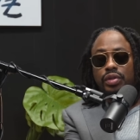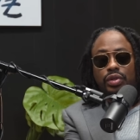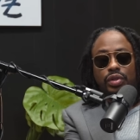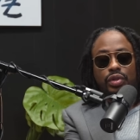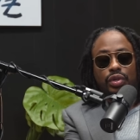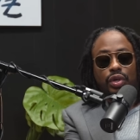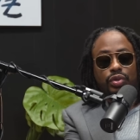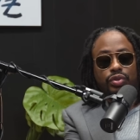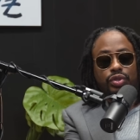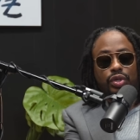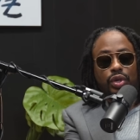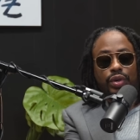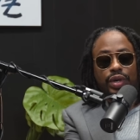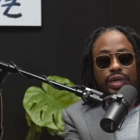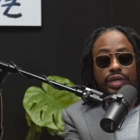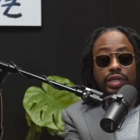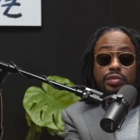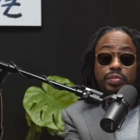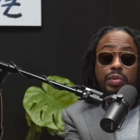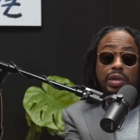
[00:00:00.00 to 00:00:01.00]
You know, so,
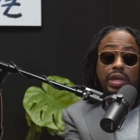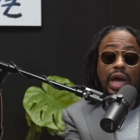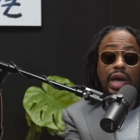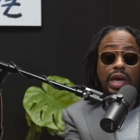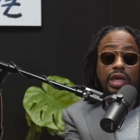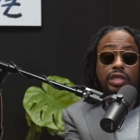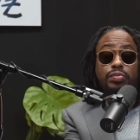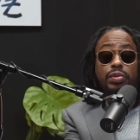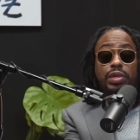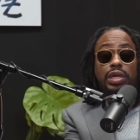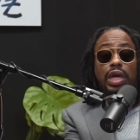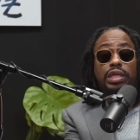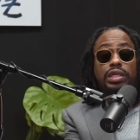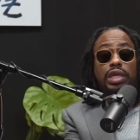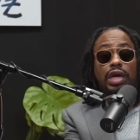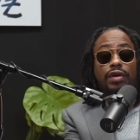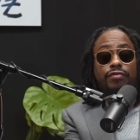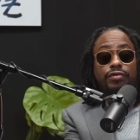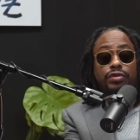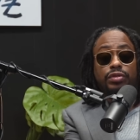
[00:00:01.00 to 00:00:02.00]
and it's been like
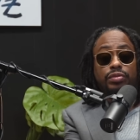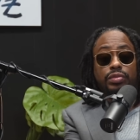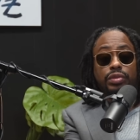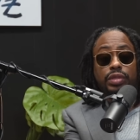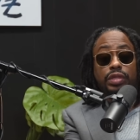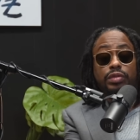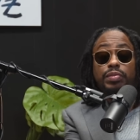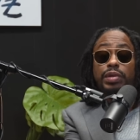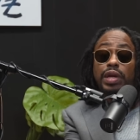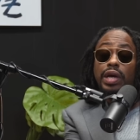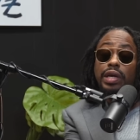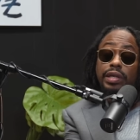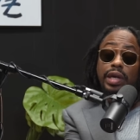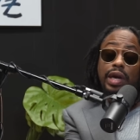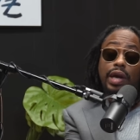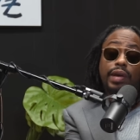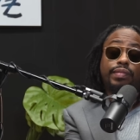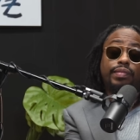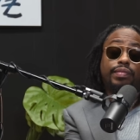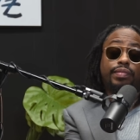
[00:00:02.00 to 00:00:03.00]

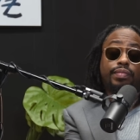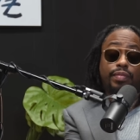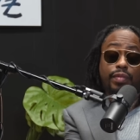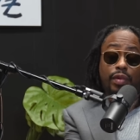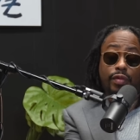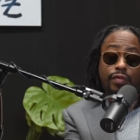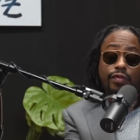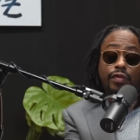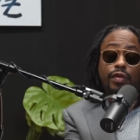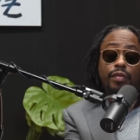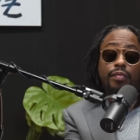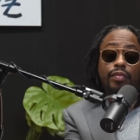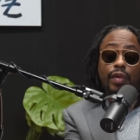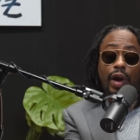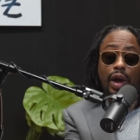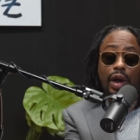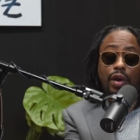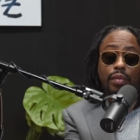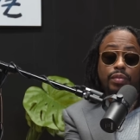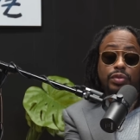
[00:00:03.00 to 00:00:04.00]
that for
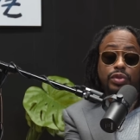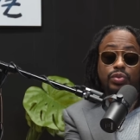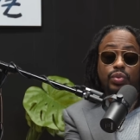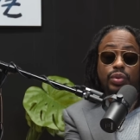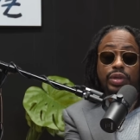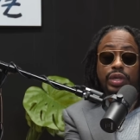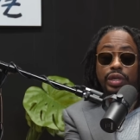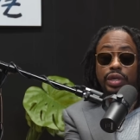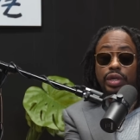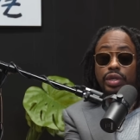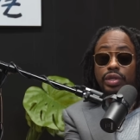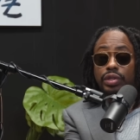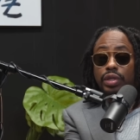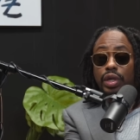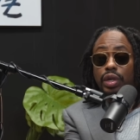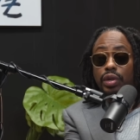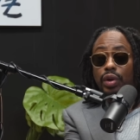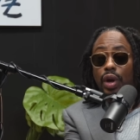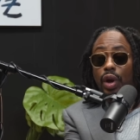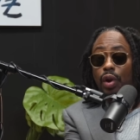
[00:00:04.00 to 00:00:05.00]
probably almost 20 years
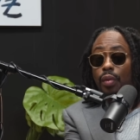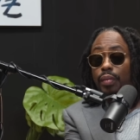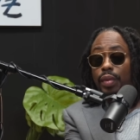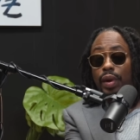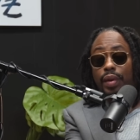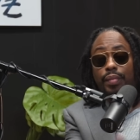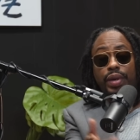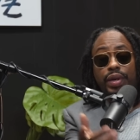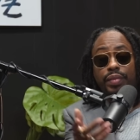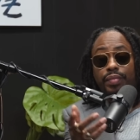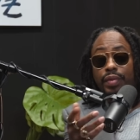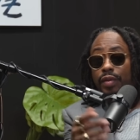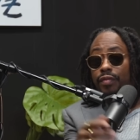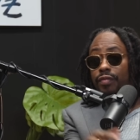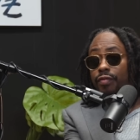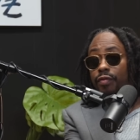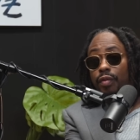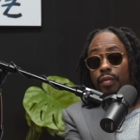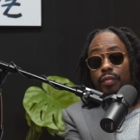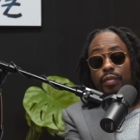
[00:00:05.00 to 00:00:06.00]
now. I mean,
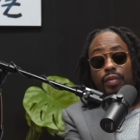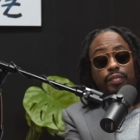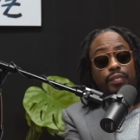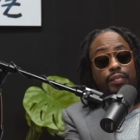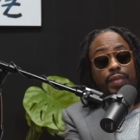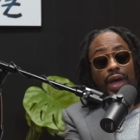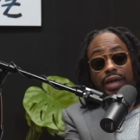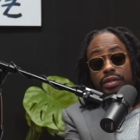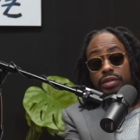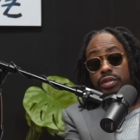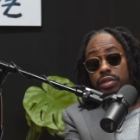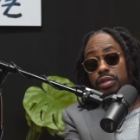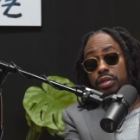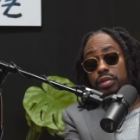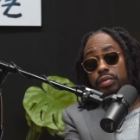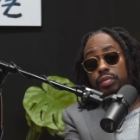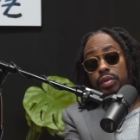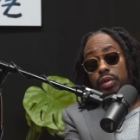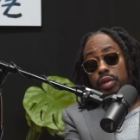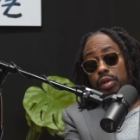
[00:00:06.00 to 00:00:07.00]
back to
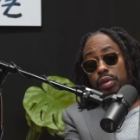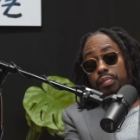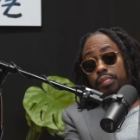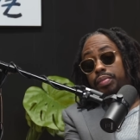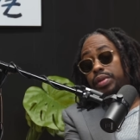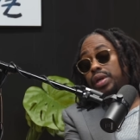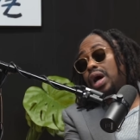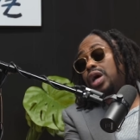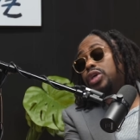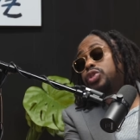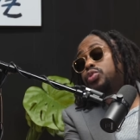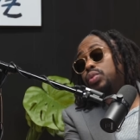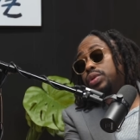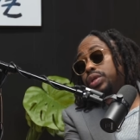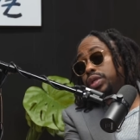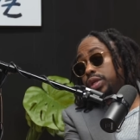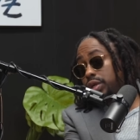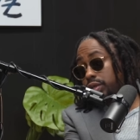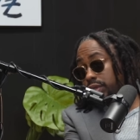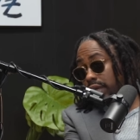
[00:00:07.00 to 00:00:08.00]
beyond 20
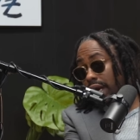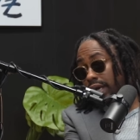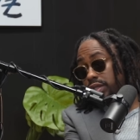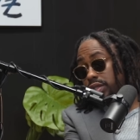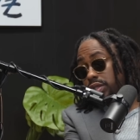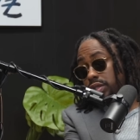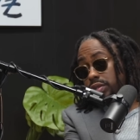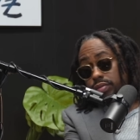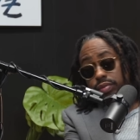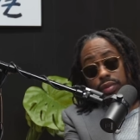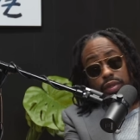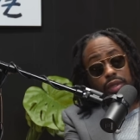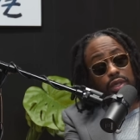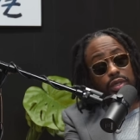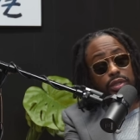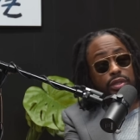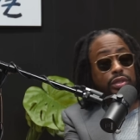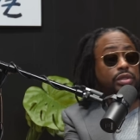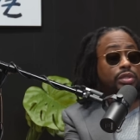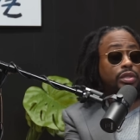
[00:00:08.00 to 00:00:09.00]
years, actually,
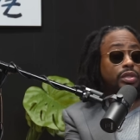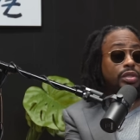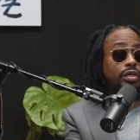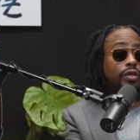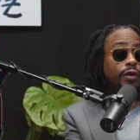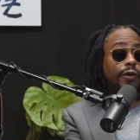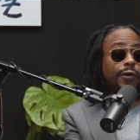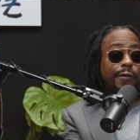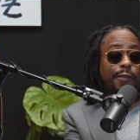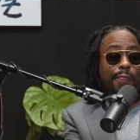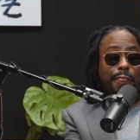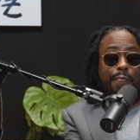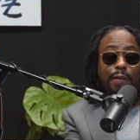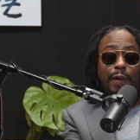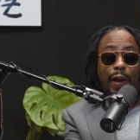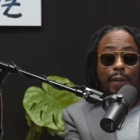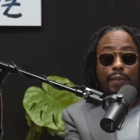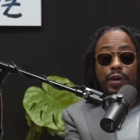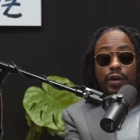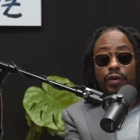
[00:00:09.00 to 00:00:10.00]
because
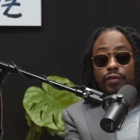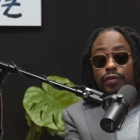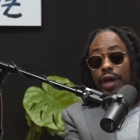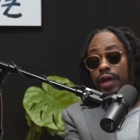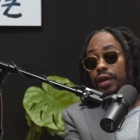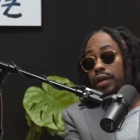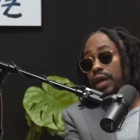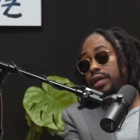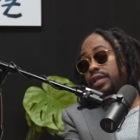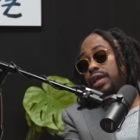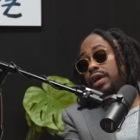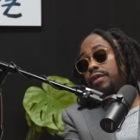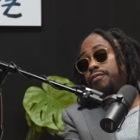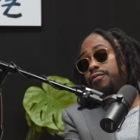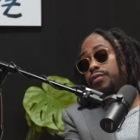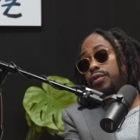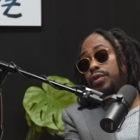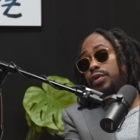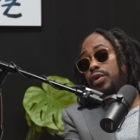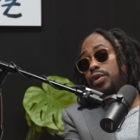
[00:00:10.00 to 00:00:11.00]
I've been creating like that
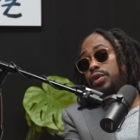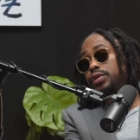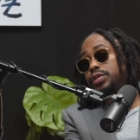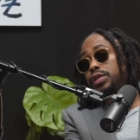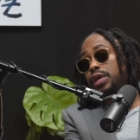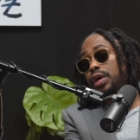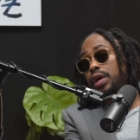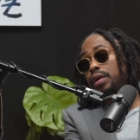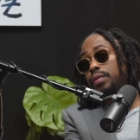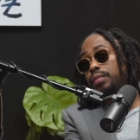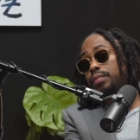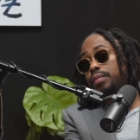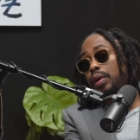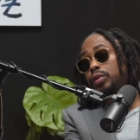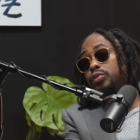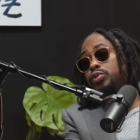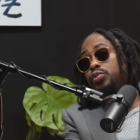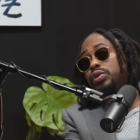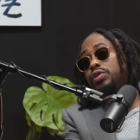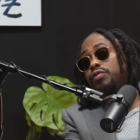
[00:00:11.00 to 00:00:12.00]
for a long time.
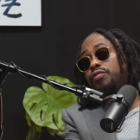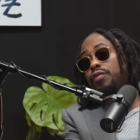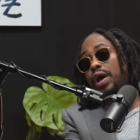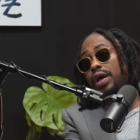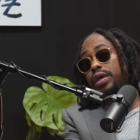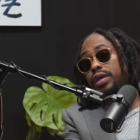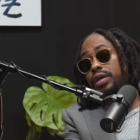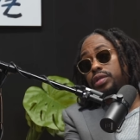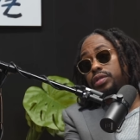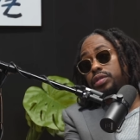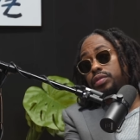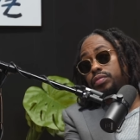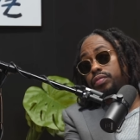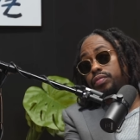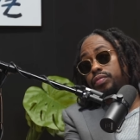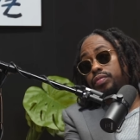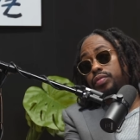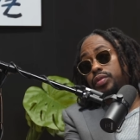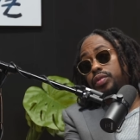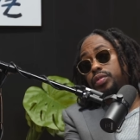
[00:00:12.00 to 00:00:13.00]
About 25 years of
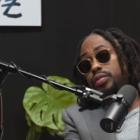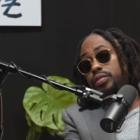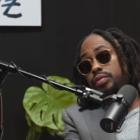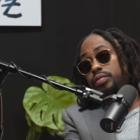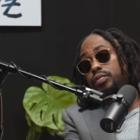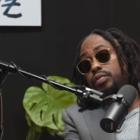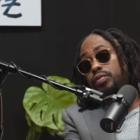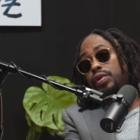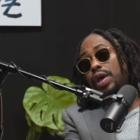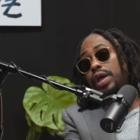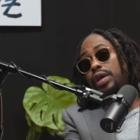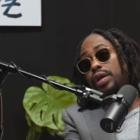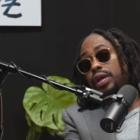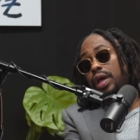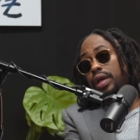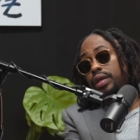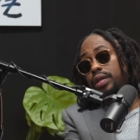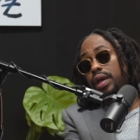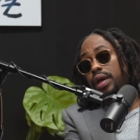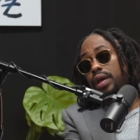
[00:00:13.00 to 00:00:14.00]
creating
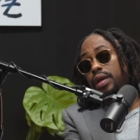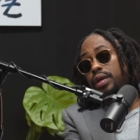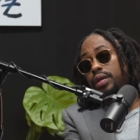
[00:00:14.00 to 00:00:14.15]
like that.